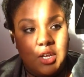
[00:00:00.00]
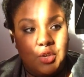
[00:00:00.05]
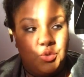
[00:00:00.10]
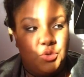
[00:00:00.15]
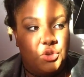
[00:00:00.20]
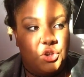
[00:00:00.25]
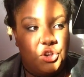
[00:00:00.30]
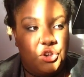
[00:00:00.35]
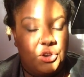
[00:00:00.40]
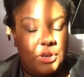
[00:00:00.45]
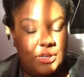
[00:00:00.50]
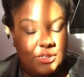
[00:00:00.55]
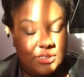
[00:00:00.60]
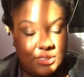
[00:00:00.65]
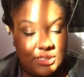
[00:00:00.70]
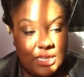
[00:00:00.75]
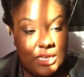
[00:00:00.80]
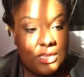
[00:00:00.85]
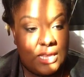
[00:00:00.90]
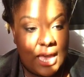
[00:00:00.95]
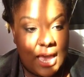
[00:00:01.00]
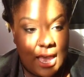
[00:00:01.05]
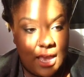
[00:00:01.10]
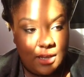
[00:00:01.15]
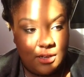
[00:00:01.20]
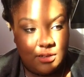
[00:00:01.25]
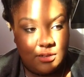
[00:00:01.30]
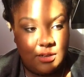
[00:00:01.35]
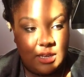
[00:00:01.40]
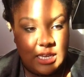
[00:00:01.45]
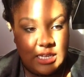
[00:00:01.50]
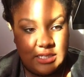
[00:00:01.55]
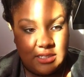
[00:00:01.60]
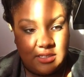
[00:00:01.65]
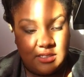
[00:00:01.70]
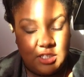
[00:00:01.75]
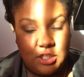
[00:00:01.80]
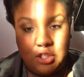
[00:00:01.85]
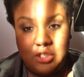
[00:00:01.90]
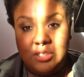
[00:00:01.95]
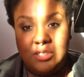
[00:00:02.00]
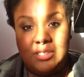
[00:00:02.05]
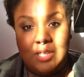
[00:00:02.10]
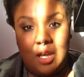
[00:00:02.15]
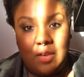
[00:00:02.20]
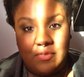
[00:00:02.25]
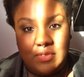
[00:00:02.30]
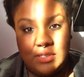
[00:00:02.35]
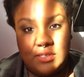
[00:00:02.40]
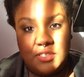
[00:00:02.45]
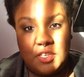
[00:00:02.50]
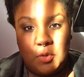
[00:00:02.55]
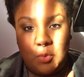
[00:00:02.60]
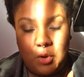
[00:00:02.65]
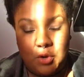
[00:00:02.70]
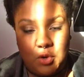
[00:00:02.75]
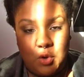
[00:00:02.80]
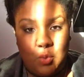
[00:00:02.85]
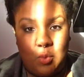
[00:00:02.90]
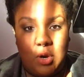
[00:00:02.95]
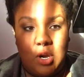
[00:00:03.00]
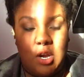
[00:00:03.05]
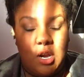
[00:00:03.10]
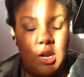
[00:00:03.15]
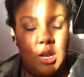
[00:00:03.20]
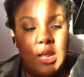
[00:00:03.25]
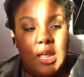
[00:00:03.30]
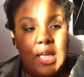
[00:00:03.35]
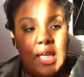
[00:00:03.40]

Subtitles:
you can see that and see yourself and see where you were.